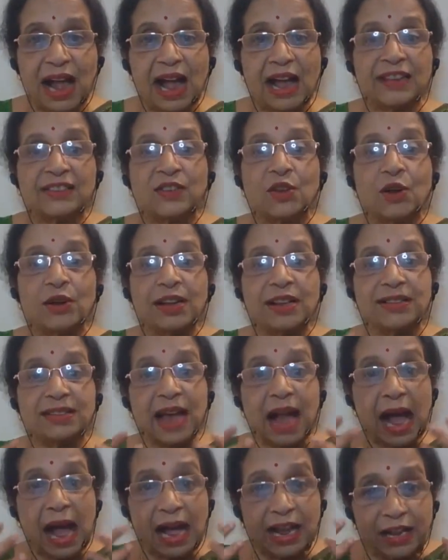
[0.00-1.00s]
As long as
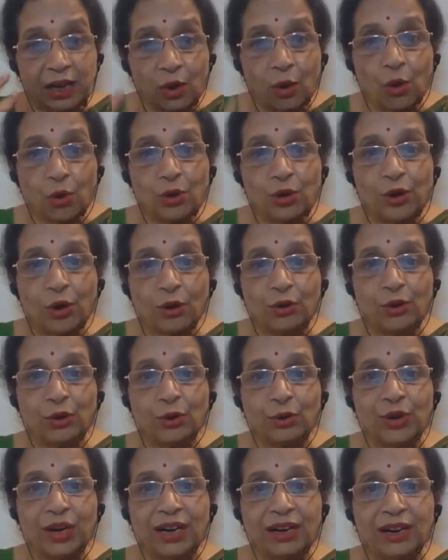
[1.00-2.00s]
I hold on
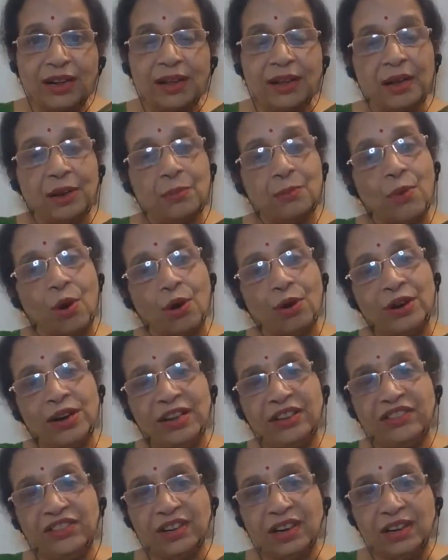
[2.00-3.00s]
to it,
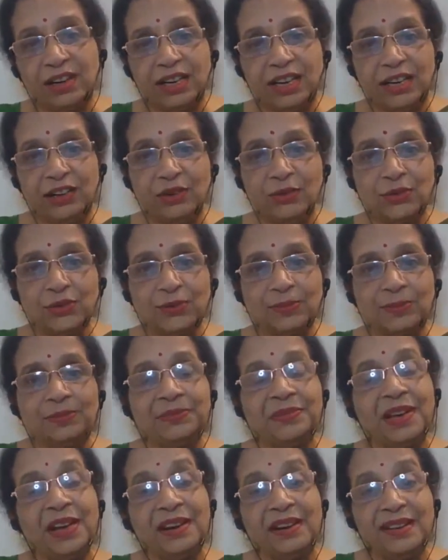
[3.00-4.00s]
bondage continues.
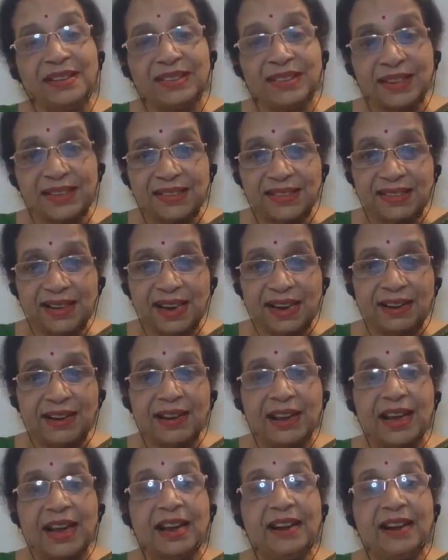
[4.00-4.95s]
It is sustained.